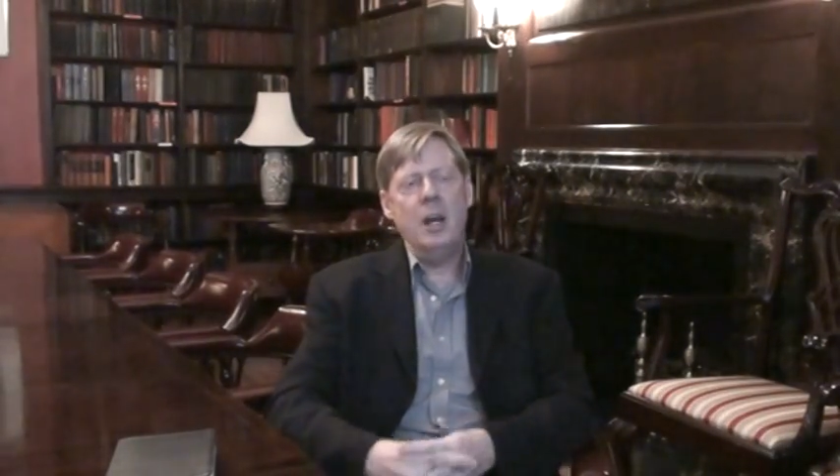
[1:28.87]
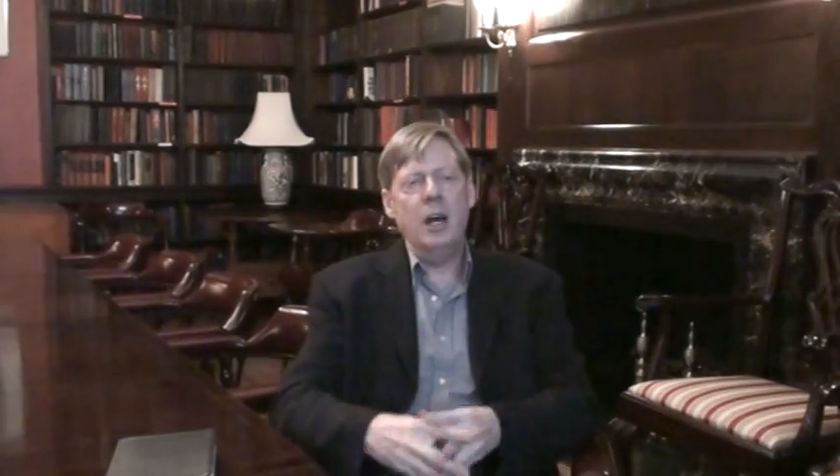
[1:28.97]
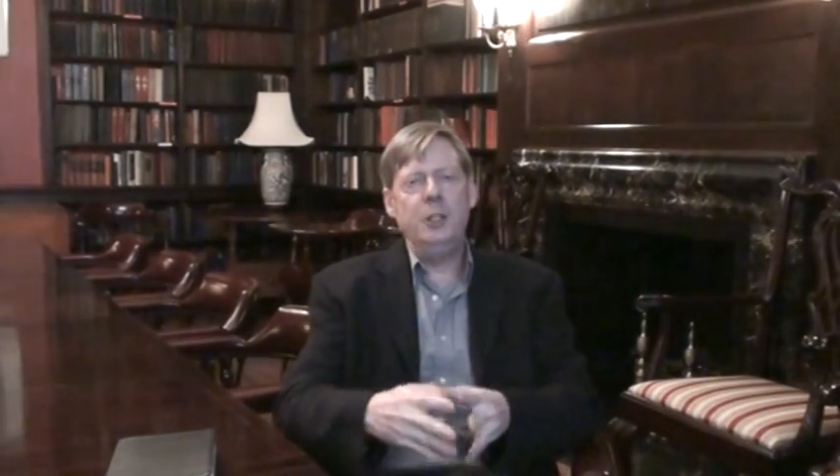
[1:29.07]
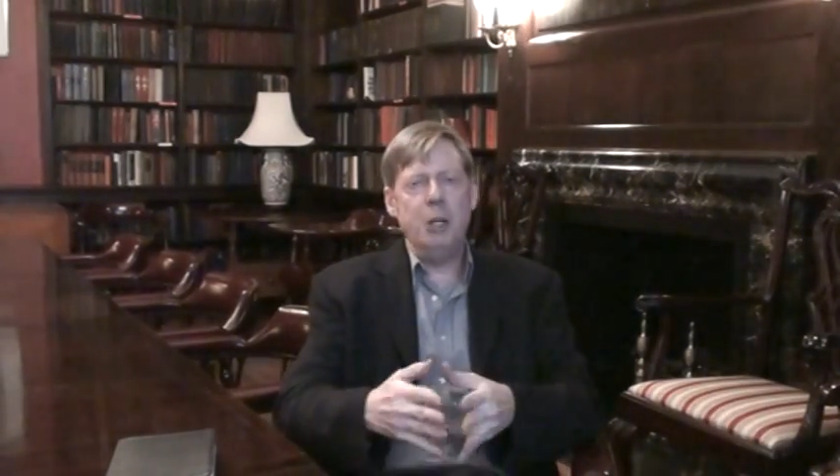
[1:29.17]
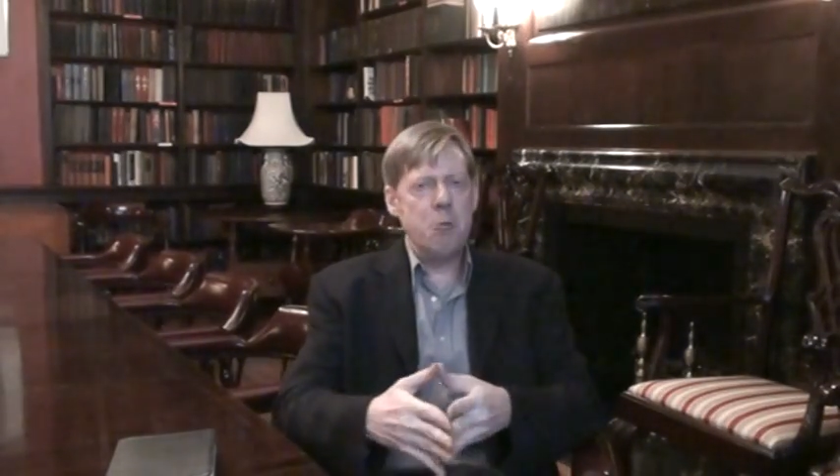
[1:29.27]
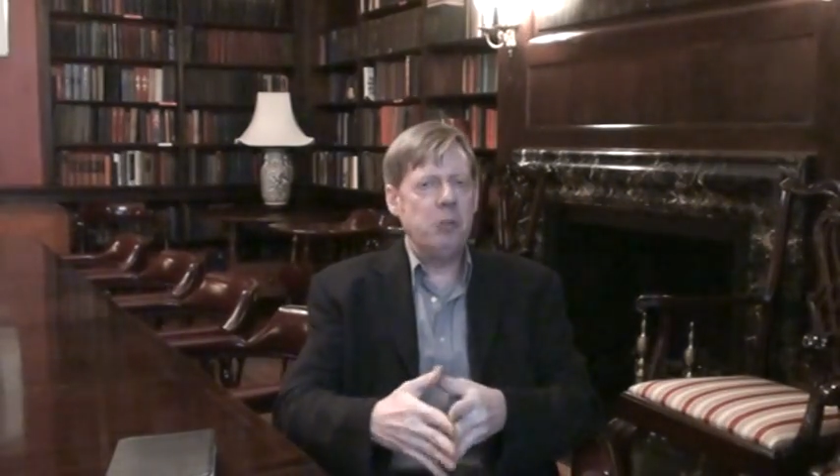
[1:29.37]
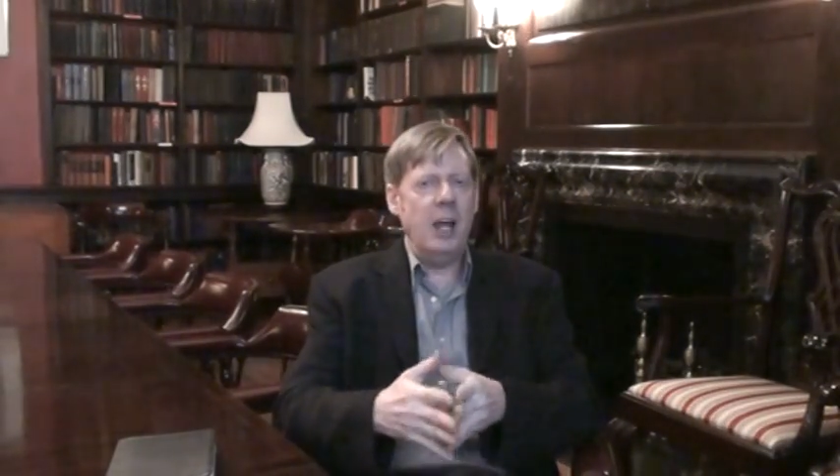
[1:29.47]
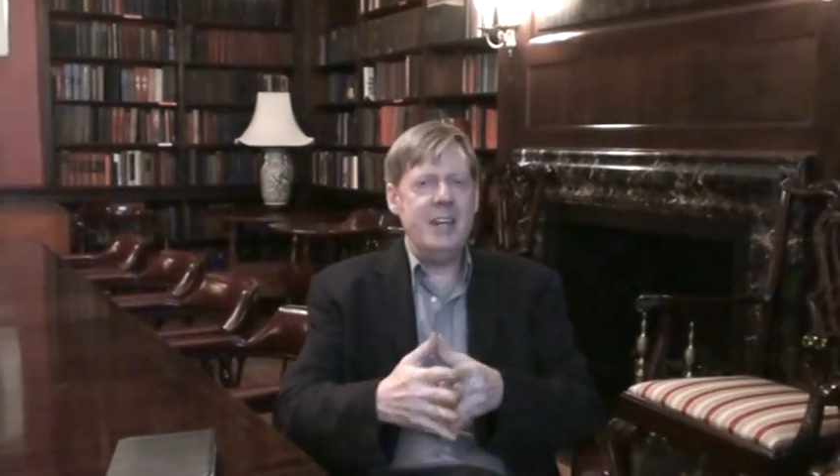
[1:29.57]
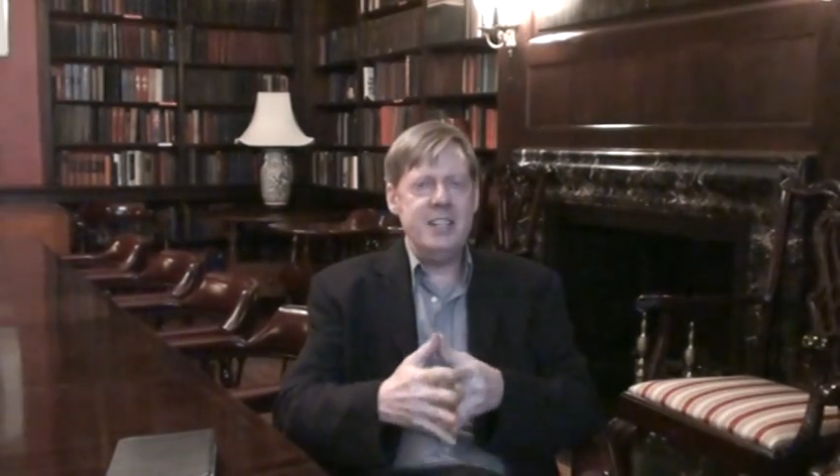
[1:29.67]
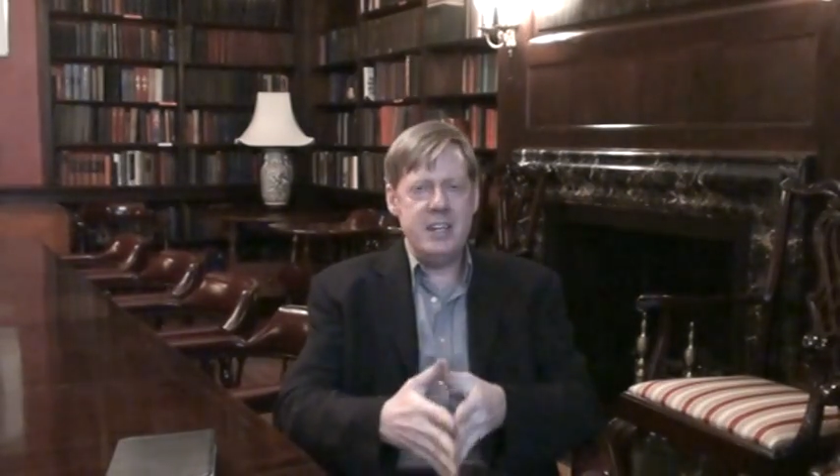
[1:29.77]
a general
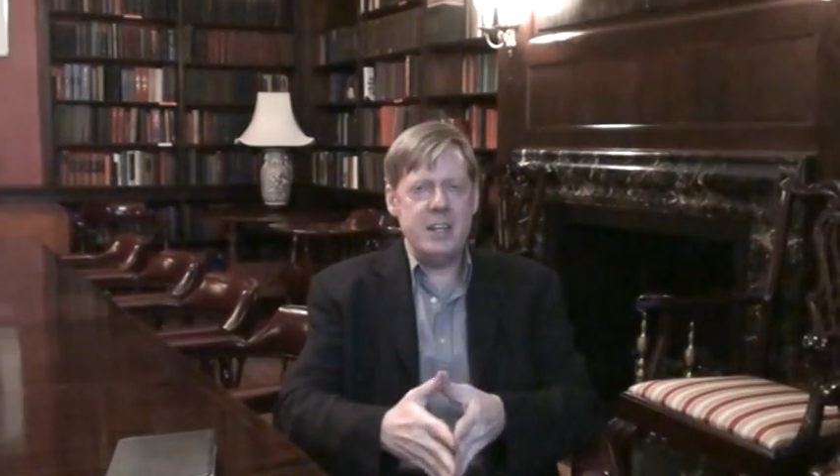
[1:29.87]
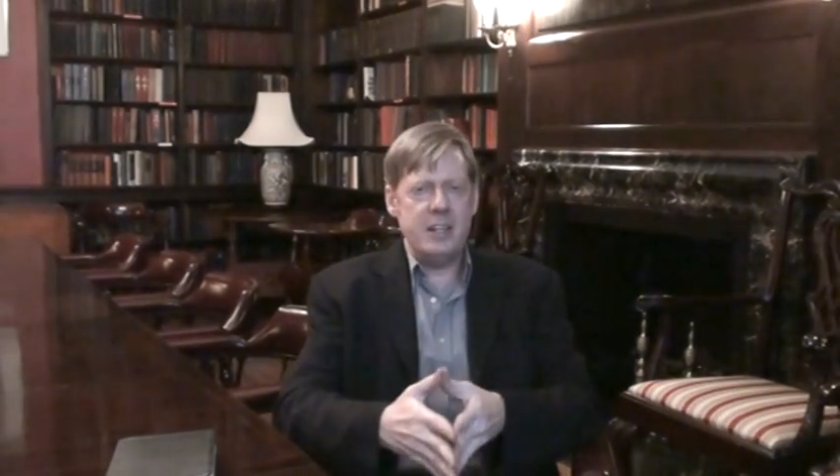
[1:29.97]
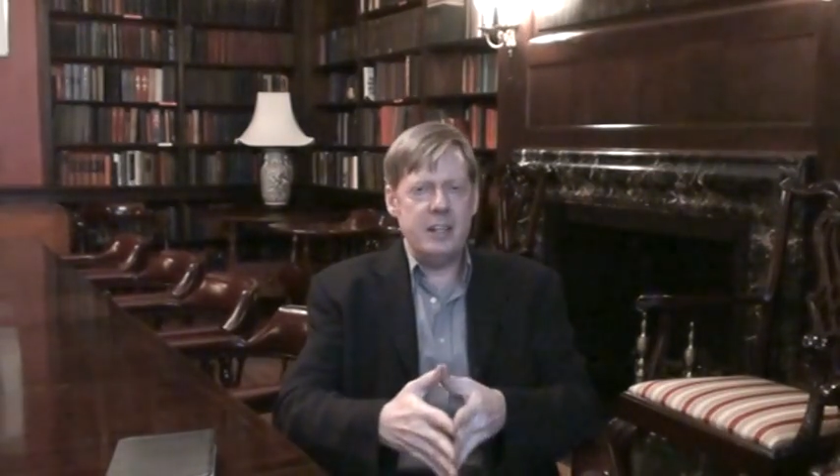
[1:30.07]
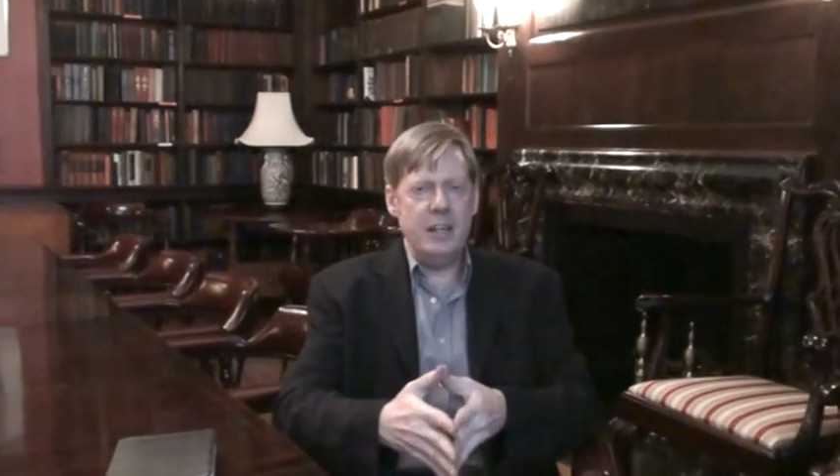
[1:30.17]
idea,